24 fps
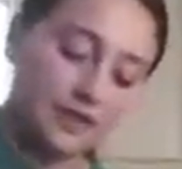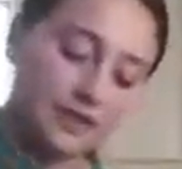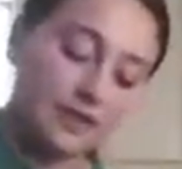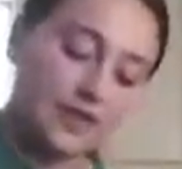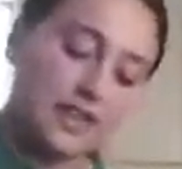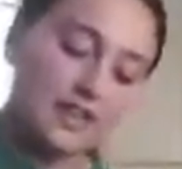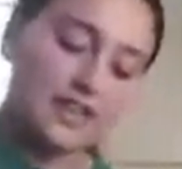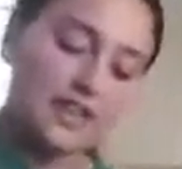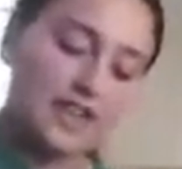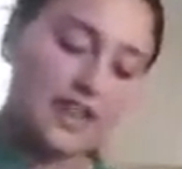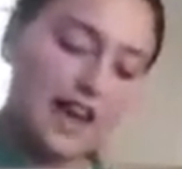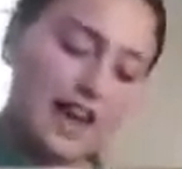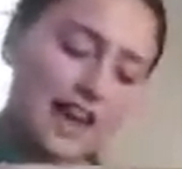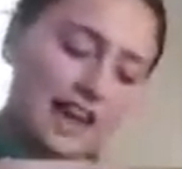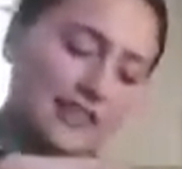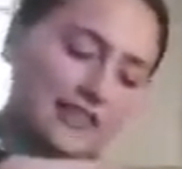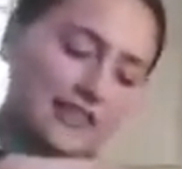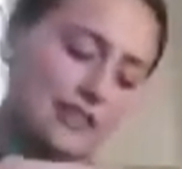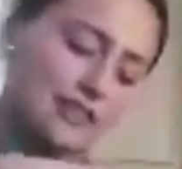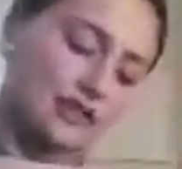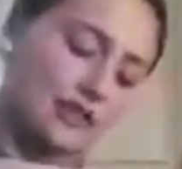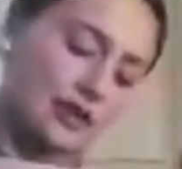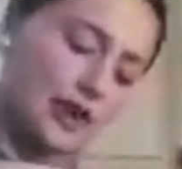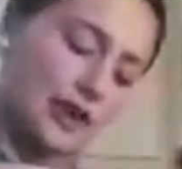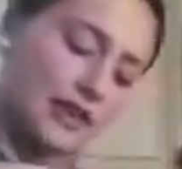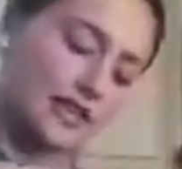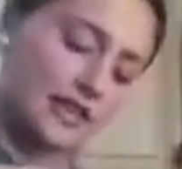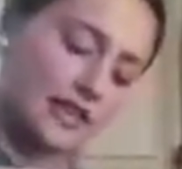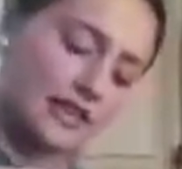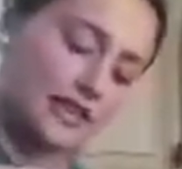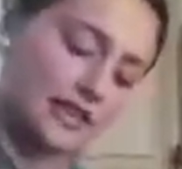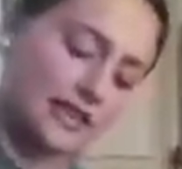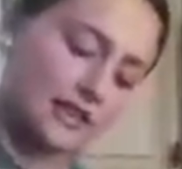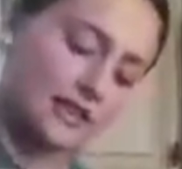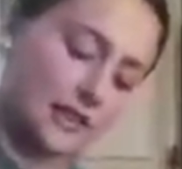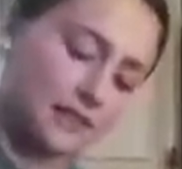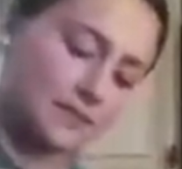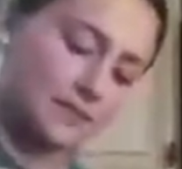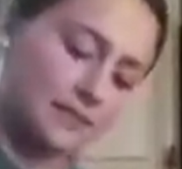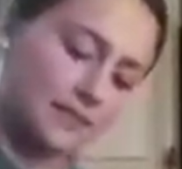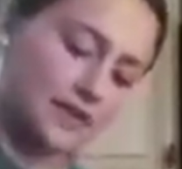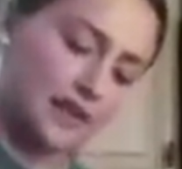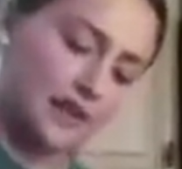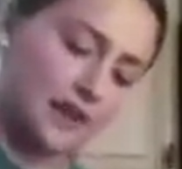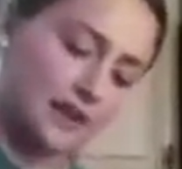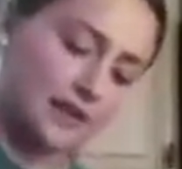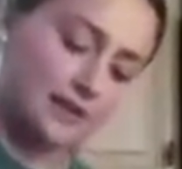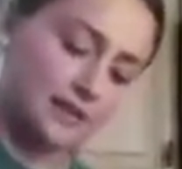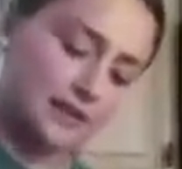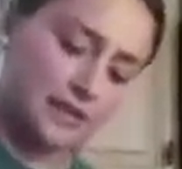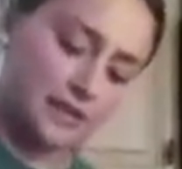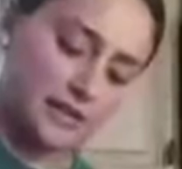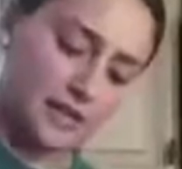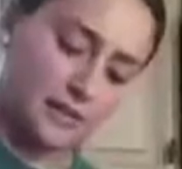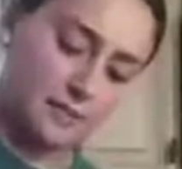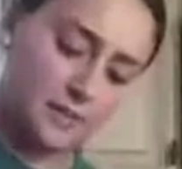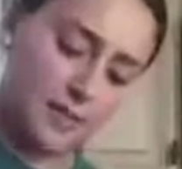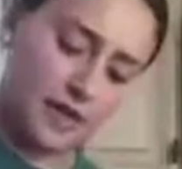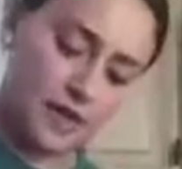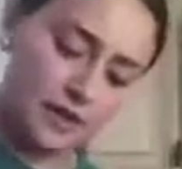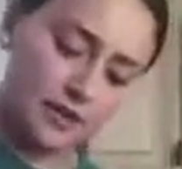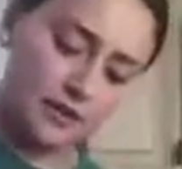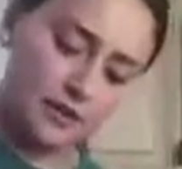Yeah, so I think he's upstairs sleeping.